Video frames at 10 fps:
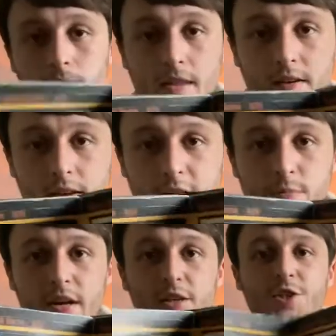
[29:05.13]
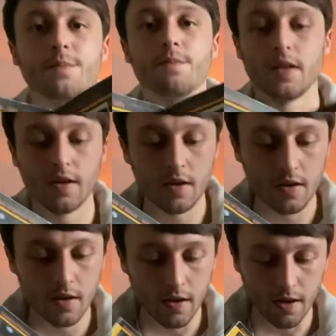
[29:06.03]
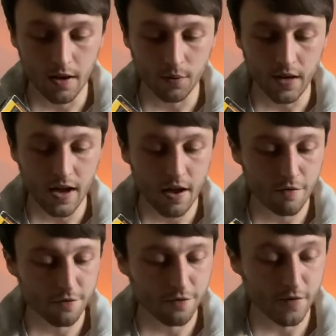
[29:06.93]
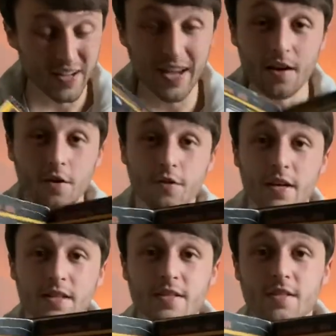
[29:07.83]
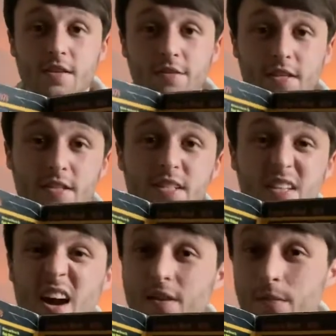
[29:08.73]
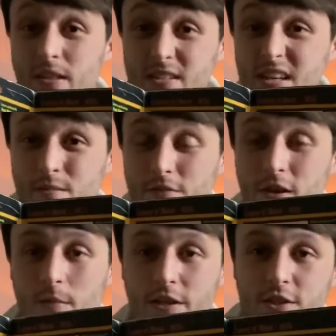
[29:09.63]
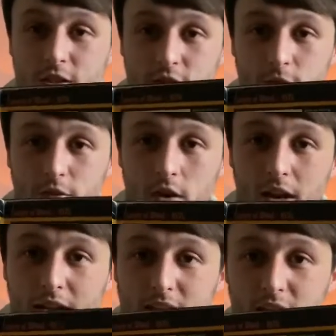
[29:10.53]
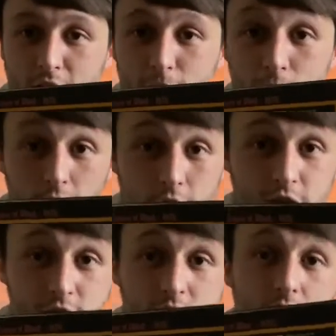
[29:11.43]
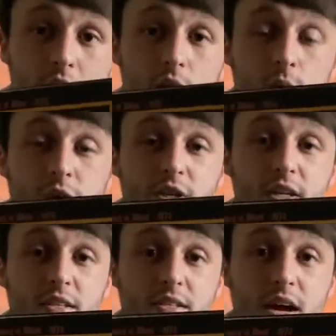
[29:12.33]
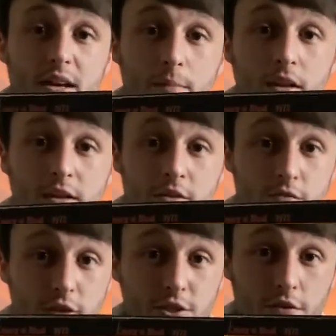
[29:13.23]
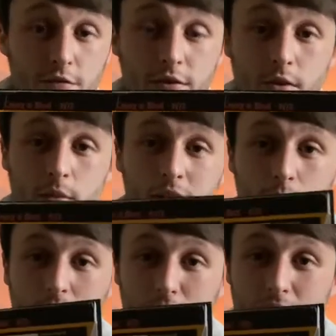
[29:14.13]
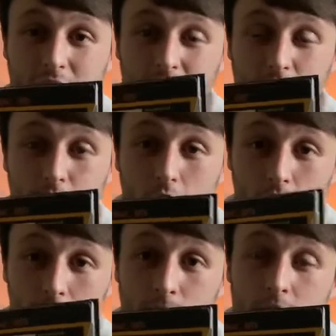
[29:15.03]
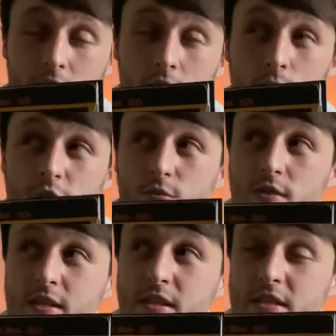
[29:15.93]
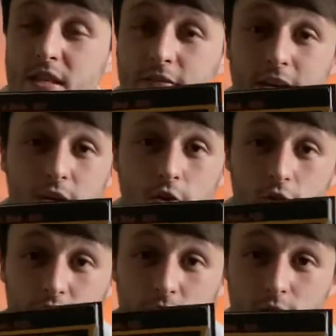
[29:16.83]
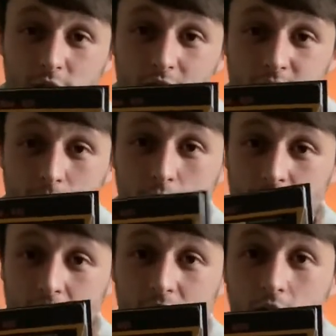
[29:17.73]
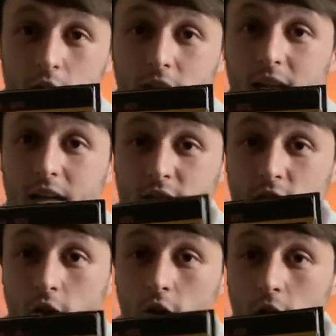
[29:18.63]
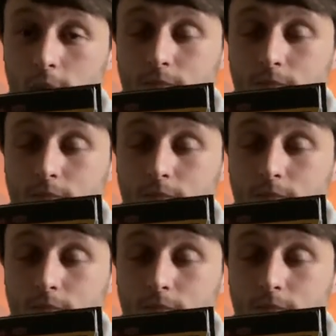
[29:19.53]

Next page, we have, again, another instance of this kind of being the same film, actually. So we've got Legacy of Blood, which is Andy Milligan's original film, and then we have Legacy of Horror, which was the TV cut, which has more dialogue and less gore.